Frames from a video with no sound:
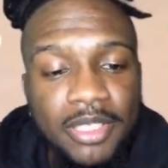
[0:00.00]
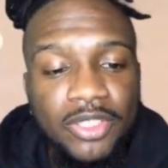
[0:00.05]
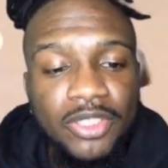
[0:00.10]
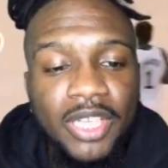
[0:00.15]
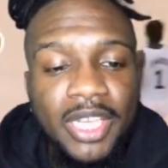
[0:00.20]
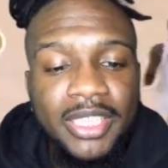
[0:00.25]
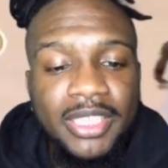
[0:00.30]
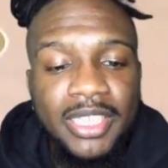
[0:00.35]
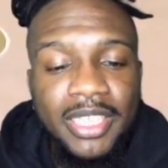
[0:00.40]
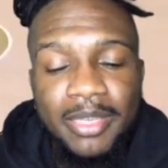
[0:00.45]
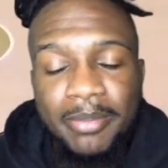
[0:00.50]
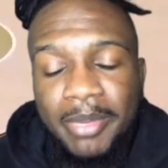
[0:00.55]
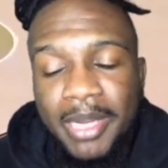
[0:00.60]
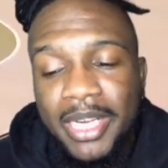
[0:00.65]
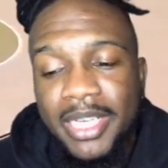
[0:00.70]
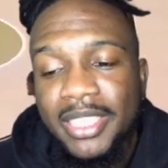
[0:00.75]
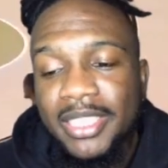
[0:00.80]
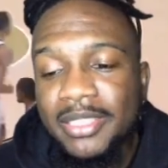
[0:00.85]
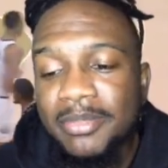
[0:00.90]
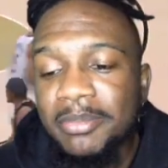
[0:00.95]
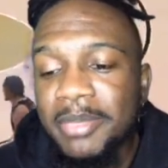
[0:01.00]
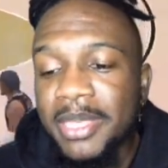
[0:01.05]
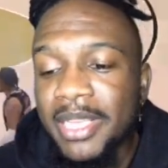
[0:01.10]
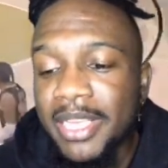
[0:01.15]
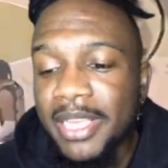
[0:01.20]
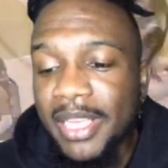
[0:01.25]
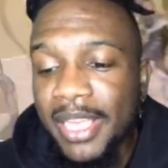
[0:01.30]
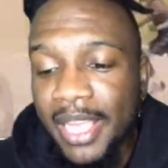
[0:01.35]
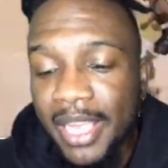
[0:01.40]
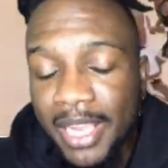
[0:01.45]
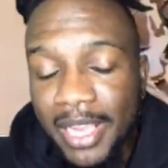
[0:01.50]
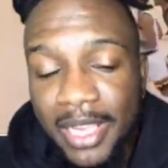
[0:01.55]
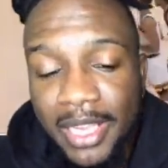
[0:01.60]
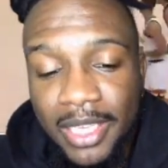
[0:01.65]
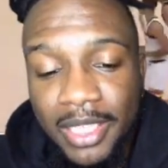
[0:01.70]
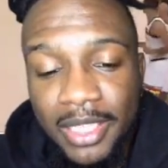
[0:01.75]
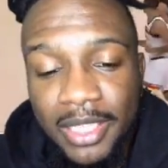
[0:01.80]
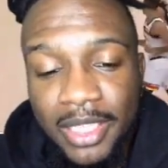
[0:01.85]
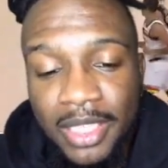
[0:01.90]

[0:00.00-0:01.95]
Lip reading: You got to think about it. This man had